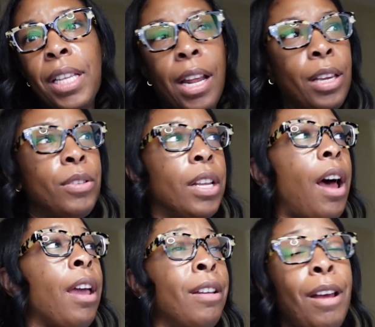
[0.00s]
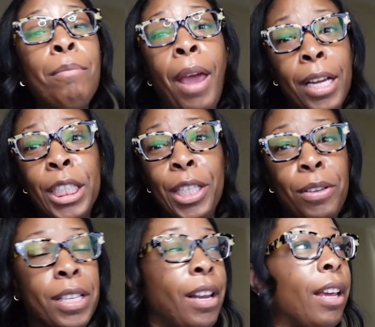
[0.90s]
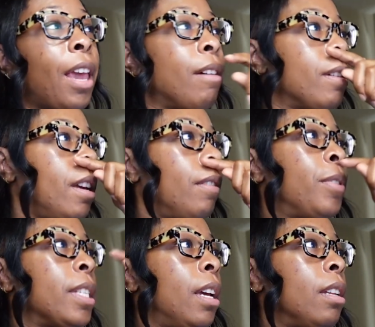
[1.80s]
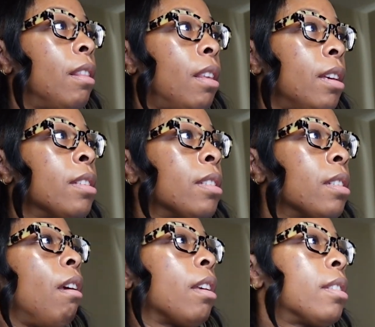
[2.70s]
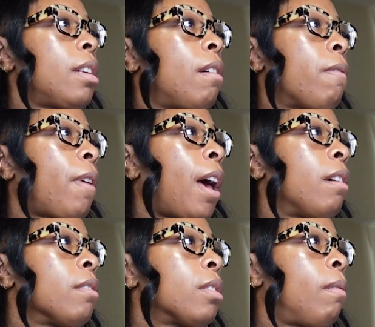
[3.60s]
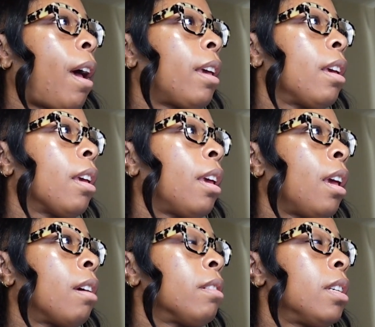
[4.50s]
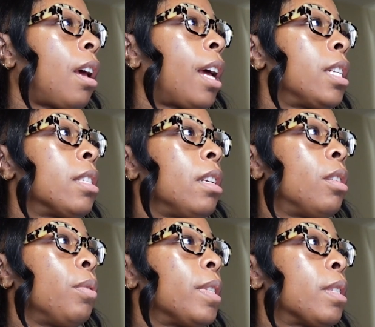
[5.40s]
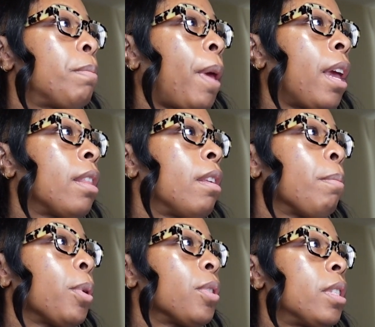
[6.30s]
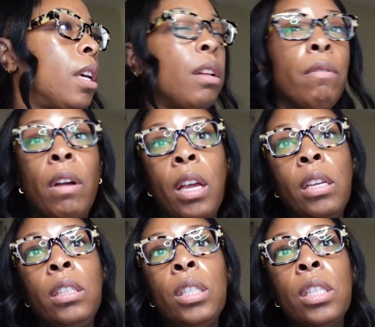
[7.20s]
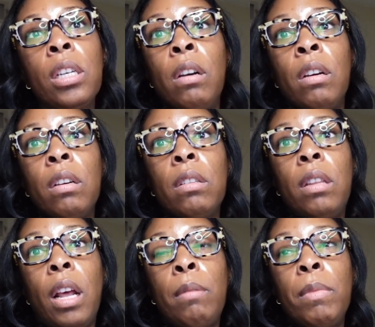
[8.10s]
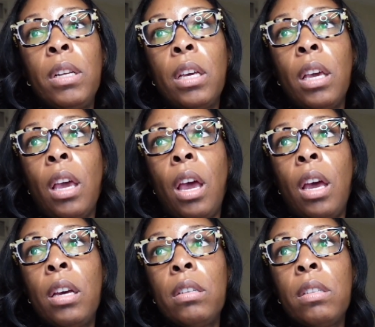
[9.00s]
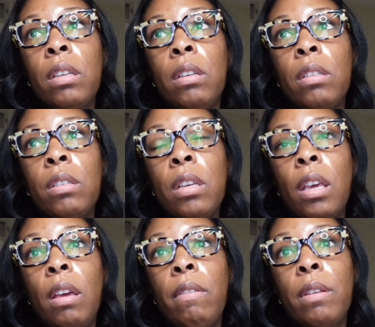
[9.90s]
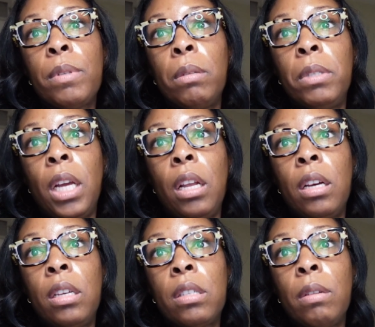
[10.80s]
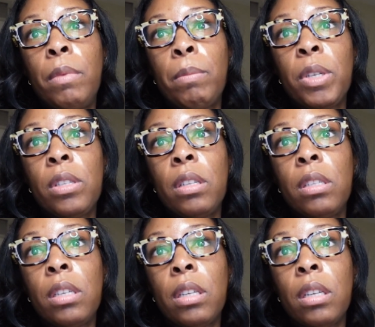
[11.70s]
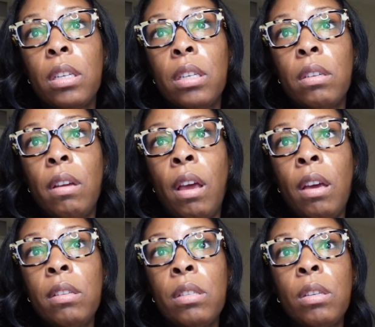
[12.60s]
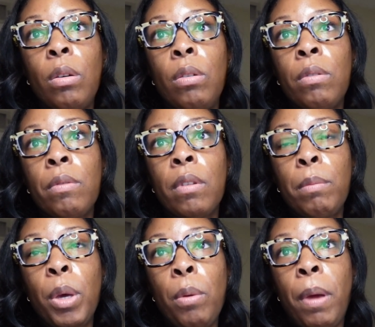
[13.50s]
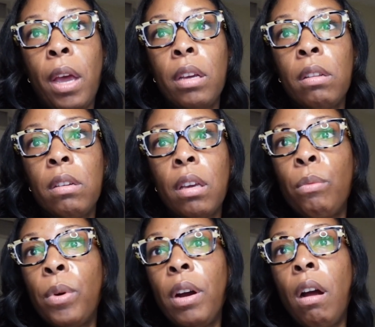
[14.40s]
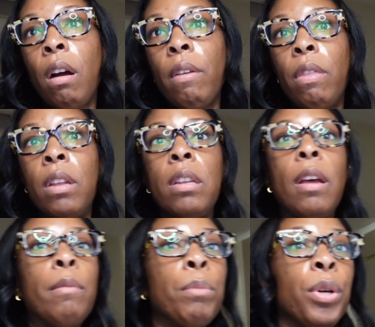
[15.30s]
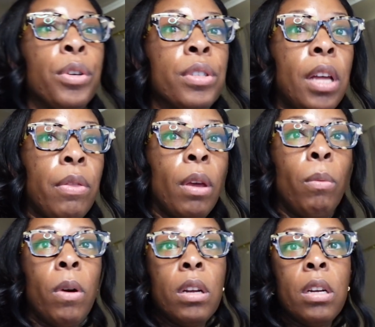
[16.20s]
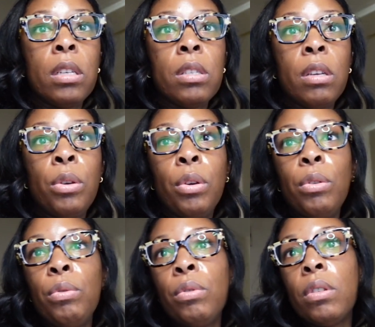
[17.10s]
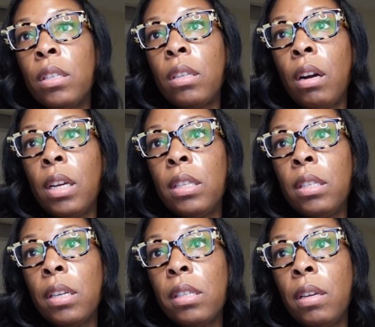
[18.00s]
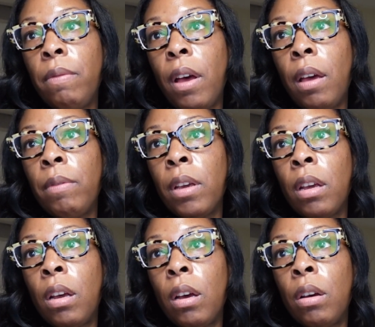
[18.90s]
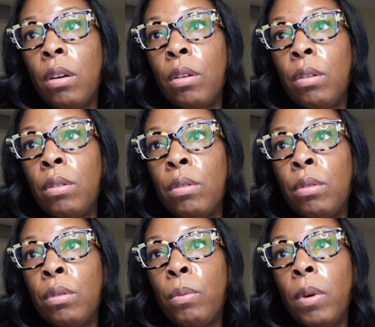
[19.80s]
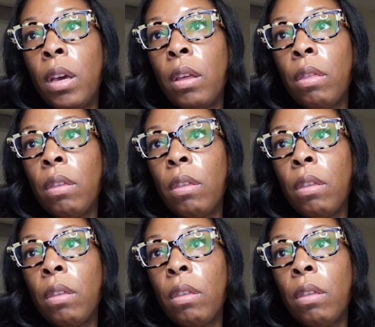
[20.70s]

that I use a lot, and I'm actually using like count ifs in this Excel file so I can count it. I just need to expand the percent range that I'm looking at to give them some data and some numbers to look at. So let me go back and look. Where are the numbers that they wanted us to use? Start at 65 and go with